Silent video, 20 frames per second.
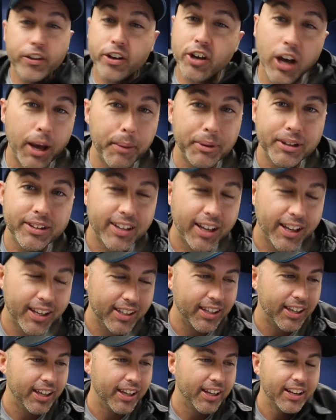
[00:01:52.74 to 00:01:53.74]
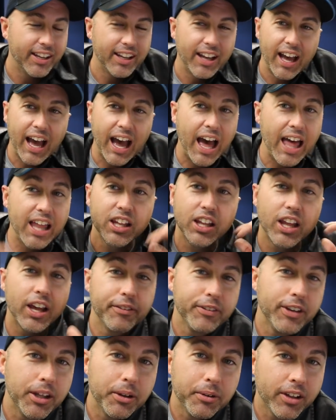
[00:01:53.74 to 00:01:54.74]
the comments I get. I
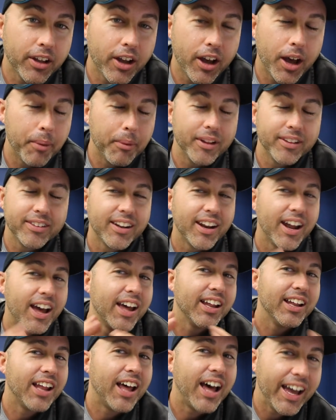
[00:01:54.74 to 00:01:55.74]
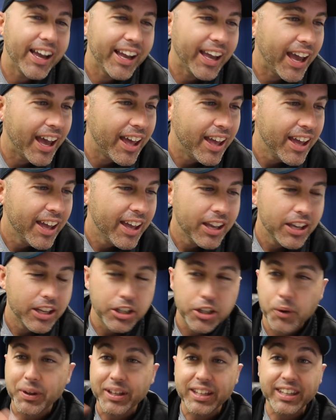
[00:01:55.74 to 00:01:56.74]
love getting the comments, and I like,
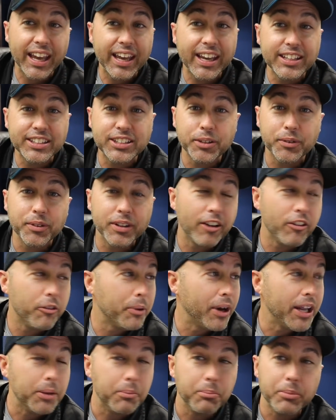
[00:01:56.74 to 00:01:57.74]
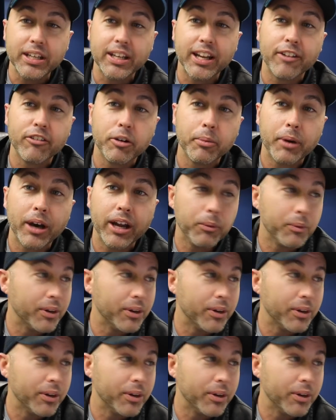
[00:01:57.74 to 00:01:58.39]
you know, engaging with everybody, meeting everybody.